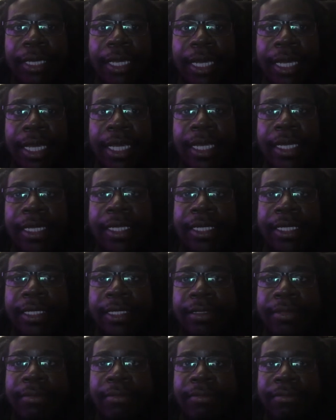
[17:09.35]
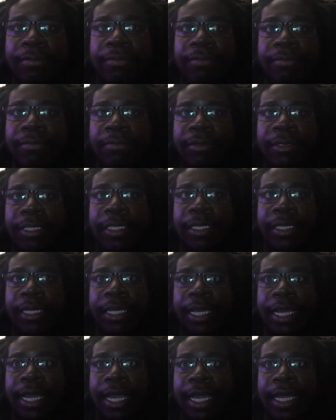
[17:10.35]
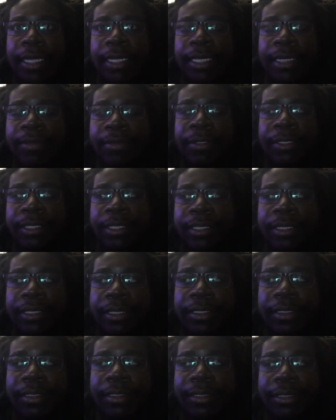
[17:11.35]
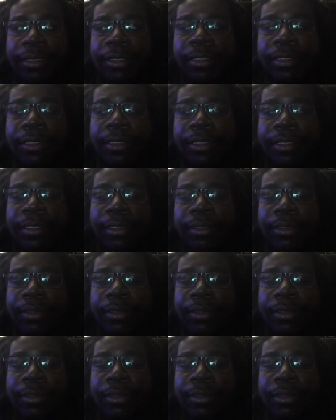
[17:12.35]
And yeah, it was.